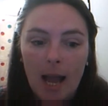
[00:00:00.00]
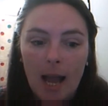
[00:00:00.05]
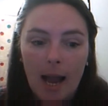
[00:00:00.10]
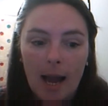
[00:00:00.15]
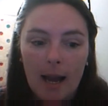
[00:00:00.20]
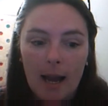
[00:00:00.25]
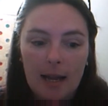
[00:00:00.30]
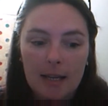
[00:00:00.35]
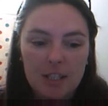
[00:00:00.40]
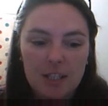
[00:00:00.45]

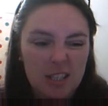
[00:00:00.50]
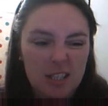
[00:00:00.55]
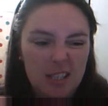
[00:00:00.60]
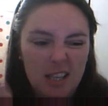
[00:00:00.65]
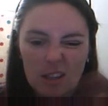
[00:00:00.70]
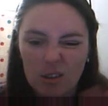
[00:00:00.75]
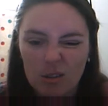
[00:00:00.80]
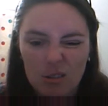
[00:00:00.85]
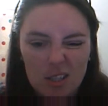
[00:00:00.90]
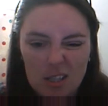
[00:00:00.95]
and just get
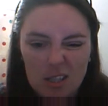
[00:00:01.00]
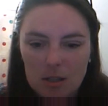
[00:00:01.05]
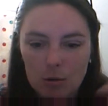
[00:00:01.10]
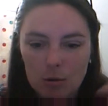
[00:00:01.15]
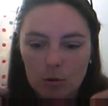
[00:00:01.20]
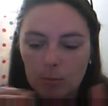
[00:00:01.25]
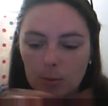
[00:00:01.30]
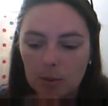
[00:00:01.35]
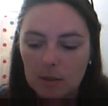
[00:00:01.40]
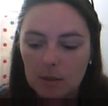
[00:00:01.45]
it on
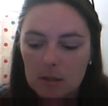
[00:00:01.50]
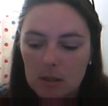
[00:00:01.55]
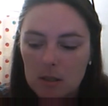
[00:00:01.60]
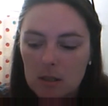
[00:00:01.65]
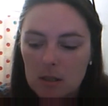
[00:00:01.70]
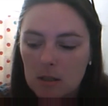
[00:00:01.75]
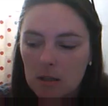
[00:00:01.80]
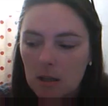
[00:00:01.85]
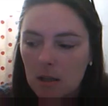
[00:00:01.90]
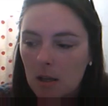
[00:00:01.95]
instalments.